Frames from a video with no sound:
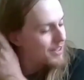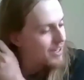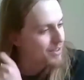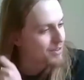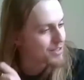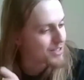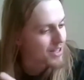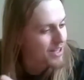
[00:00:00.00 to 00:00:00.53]
other
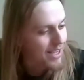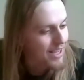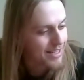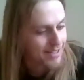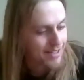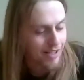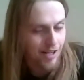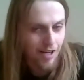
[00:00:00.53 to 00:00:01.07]

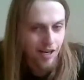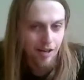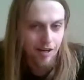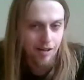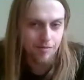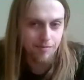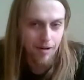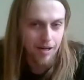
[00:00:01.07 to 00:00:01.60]
side,
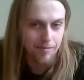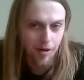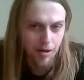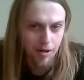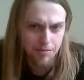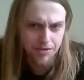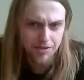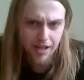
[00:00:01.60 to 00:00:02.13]
my
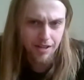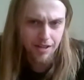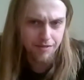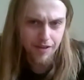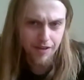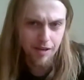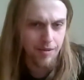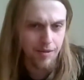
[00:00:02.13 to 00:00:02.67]
mom's side of the
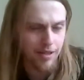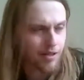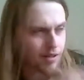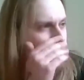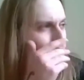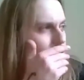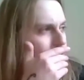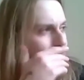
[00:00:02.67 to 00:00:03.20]
family,
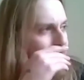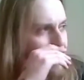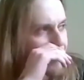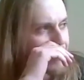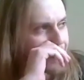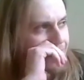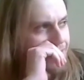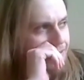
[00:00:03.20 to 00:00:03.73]
oh god,
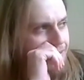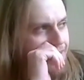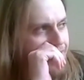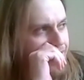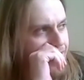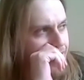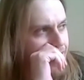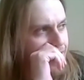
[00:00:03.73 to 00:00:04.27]

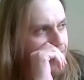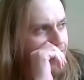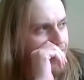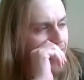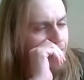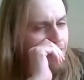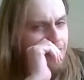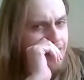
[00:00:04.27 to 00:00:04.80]

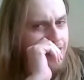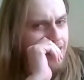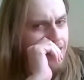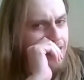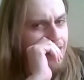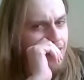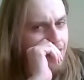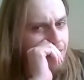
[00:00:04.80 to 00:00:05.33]
that one's a
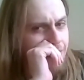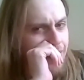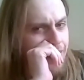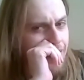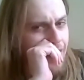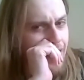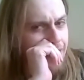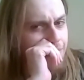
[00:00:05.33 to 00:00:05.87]
little bit
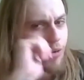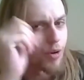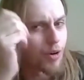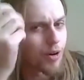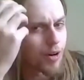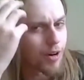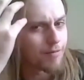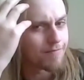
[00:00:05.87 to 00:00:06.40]
like
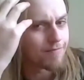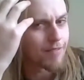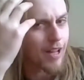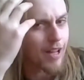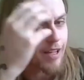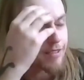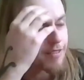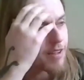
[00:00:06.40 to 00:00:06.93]
more
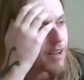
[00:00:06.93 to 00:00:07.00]
like